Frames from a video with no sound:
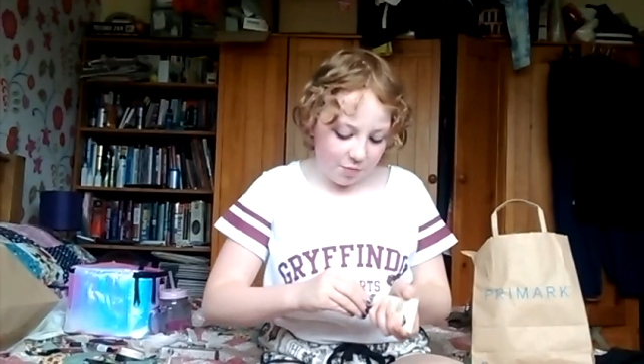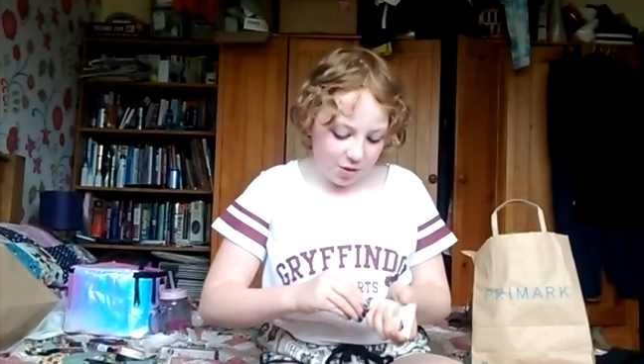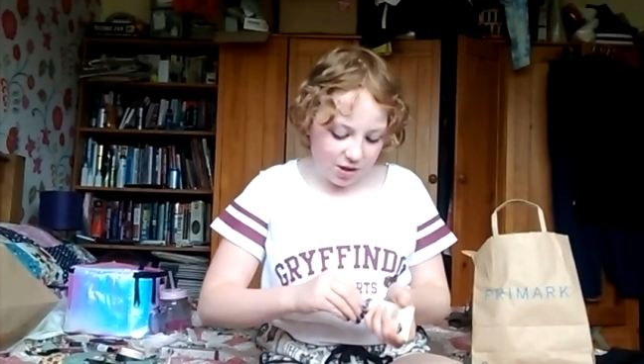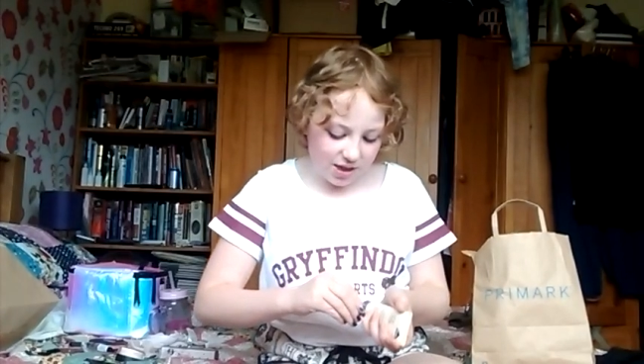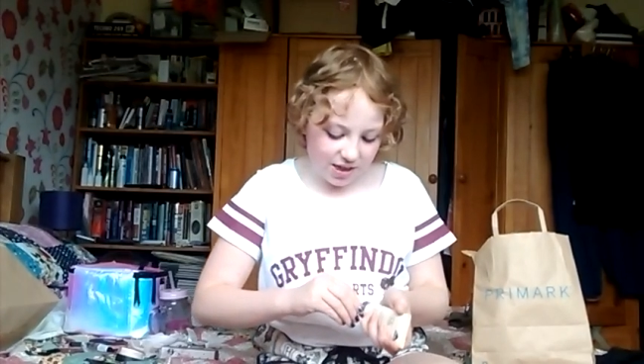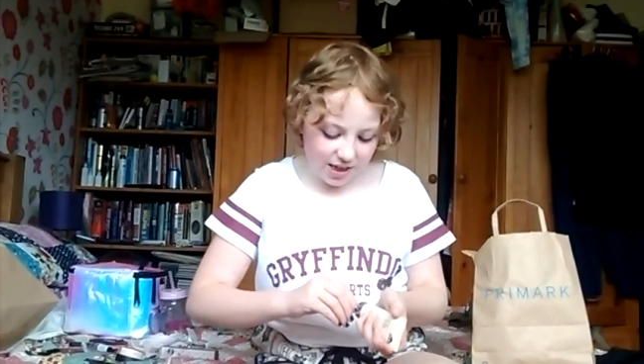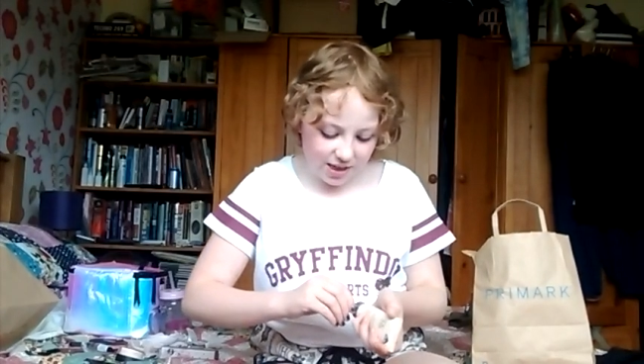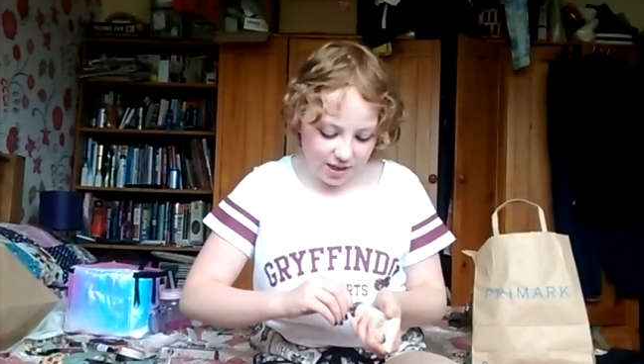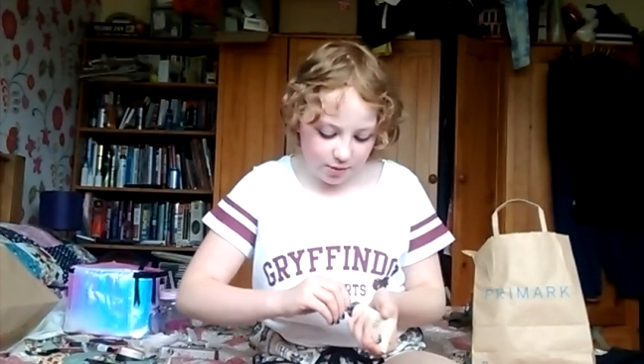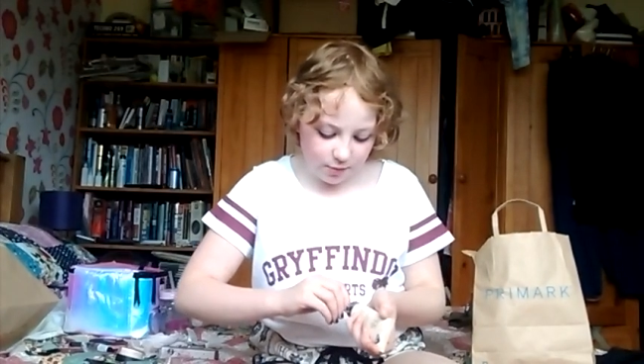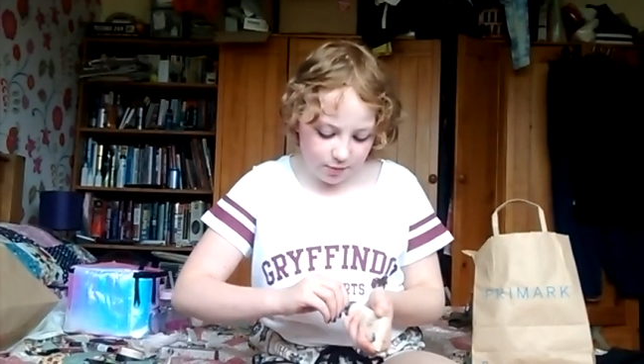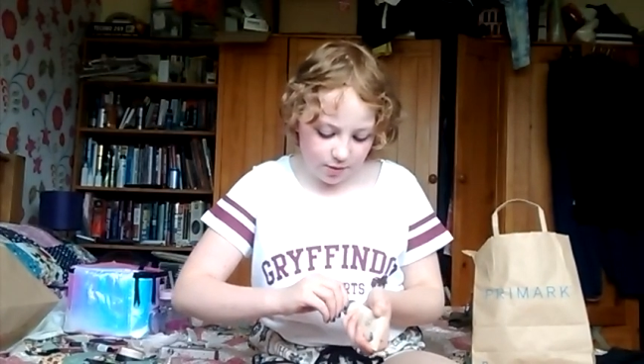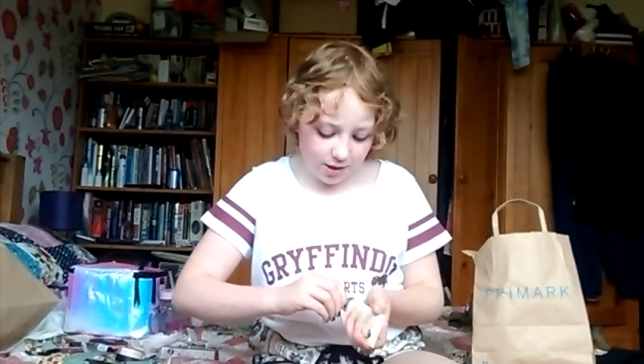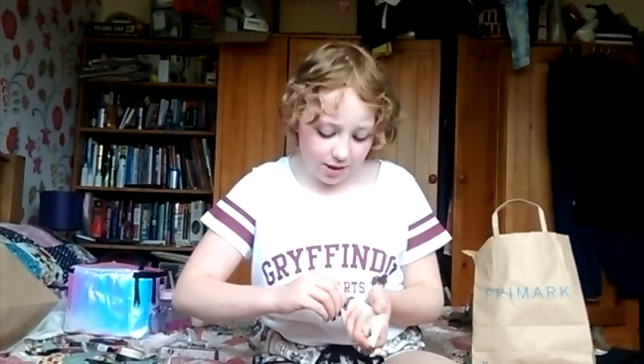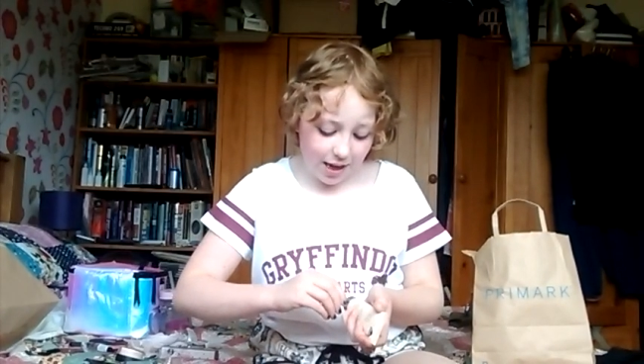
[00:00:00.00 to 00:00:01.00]
pretty
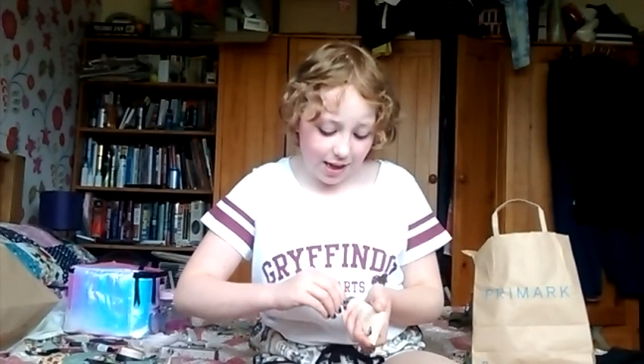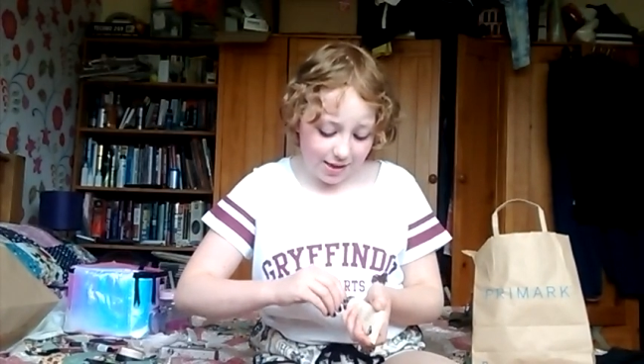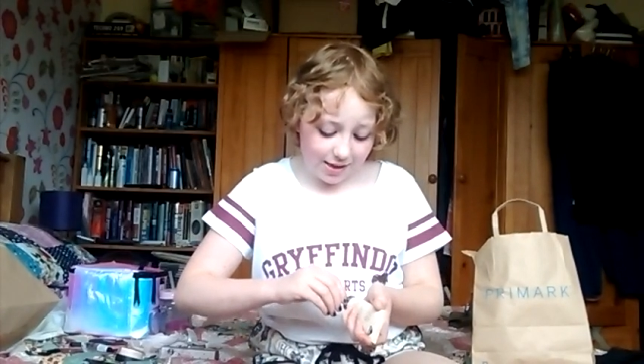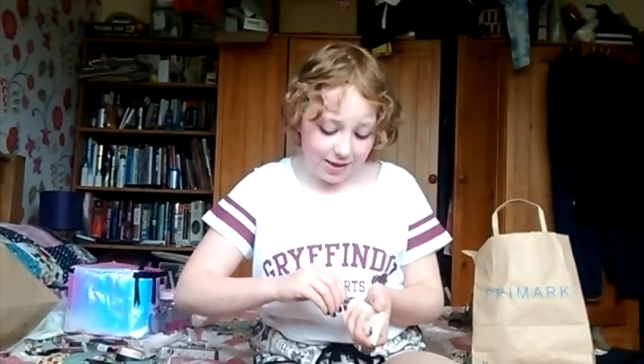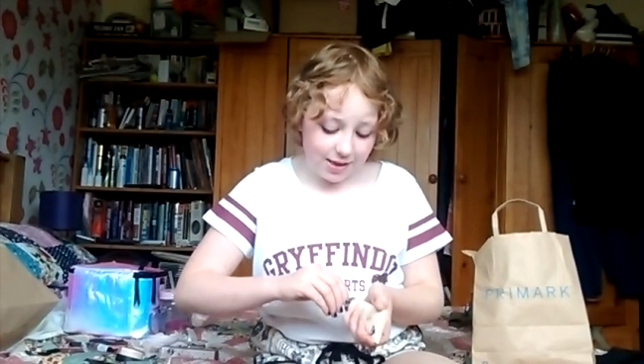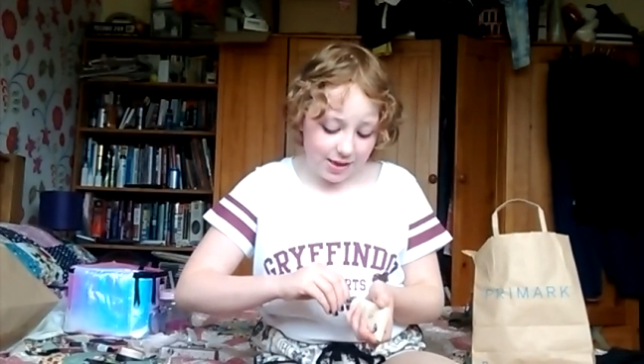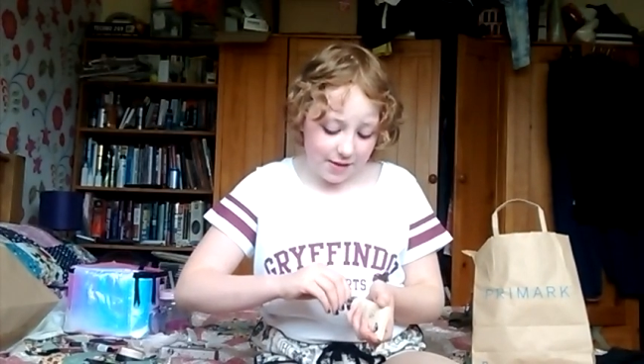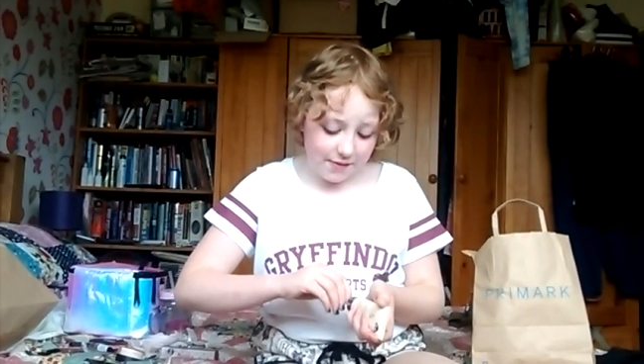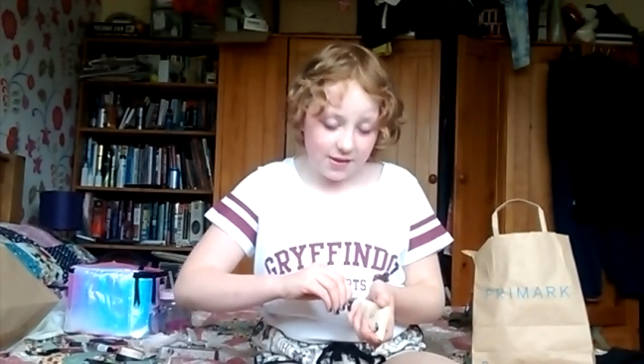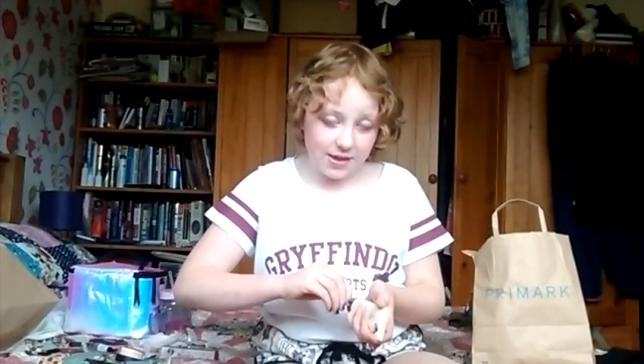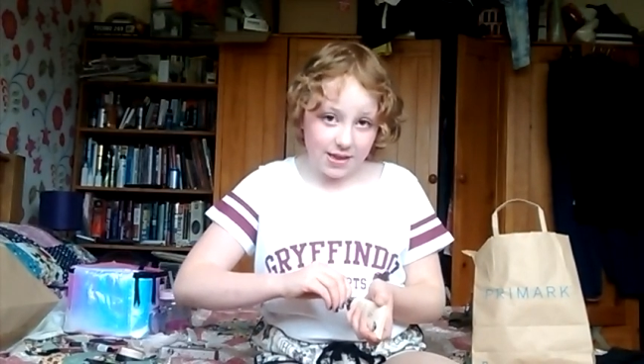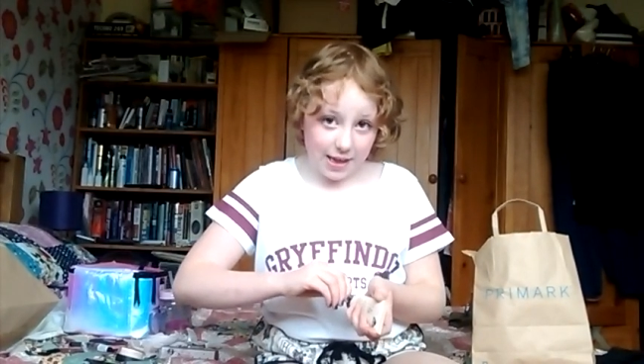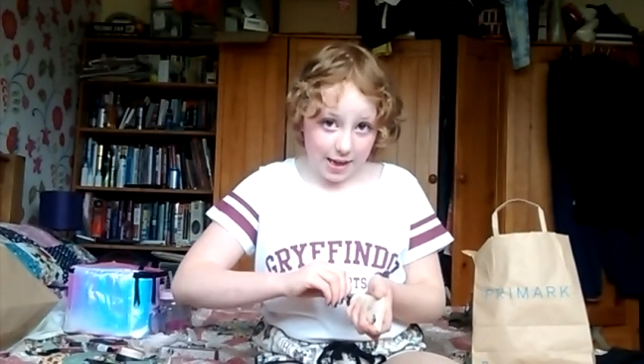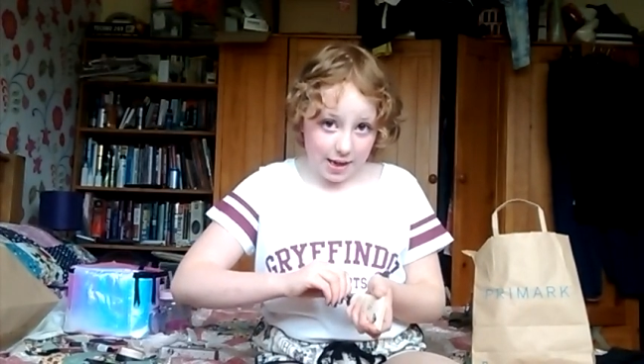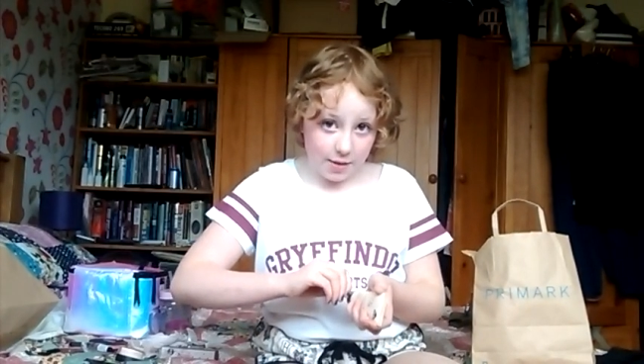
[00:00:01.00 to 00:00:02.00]
sensitive
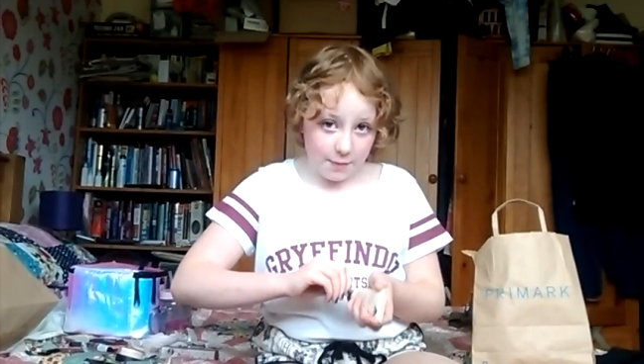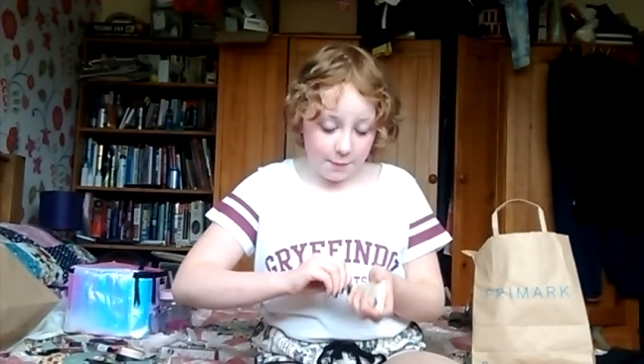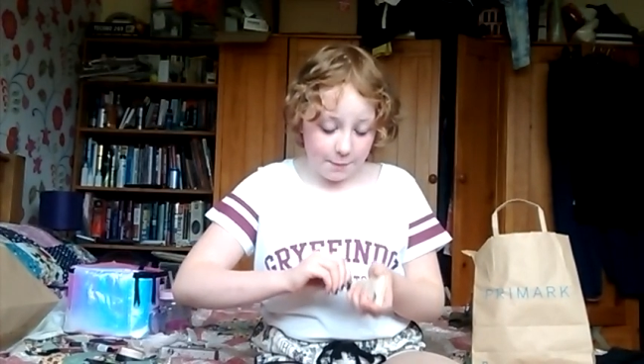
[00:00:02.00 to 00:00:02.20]
skin.